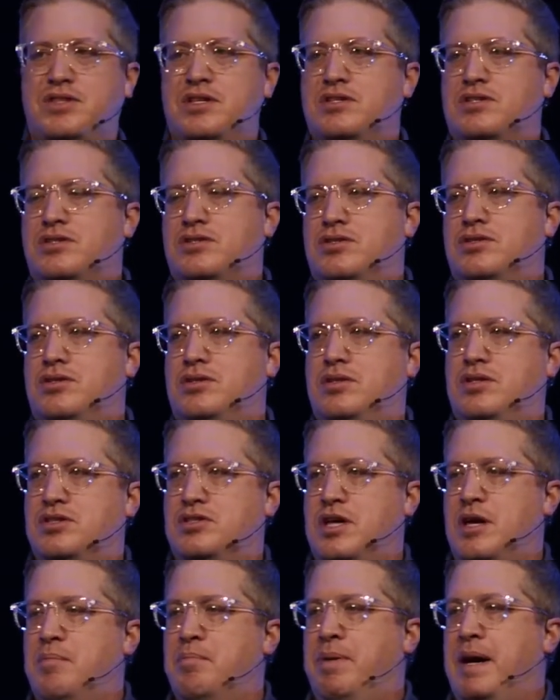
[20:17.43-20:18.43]

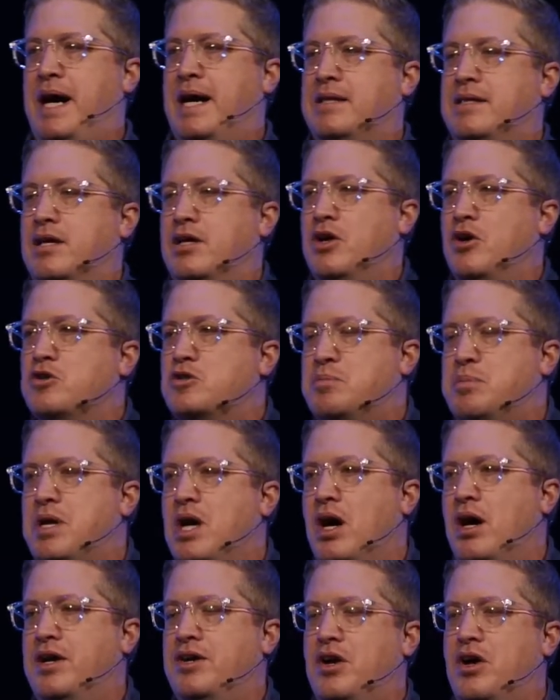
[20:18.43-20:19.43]
this impact that goes
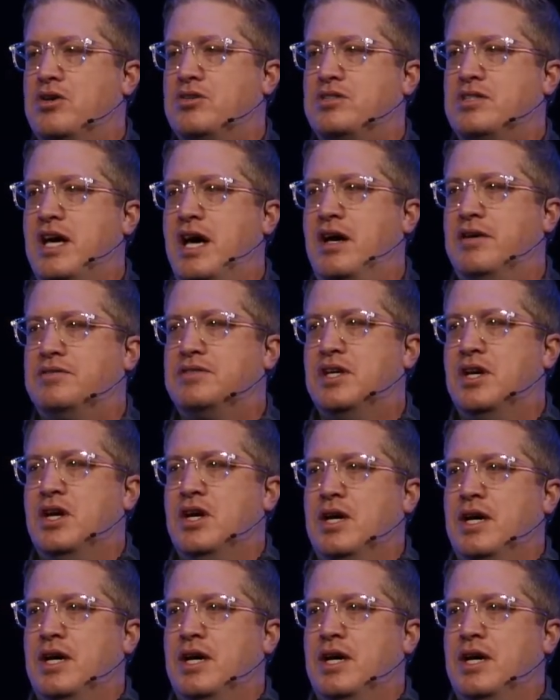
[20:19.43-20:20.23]
beyond ourselves.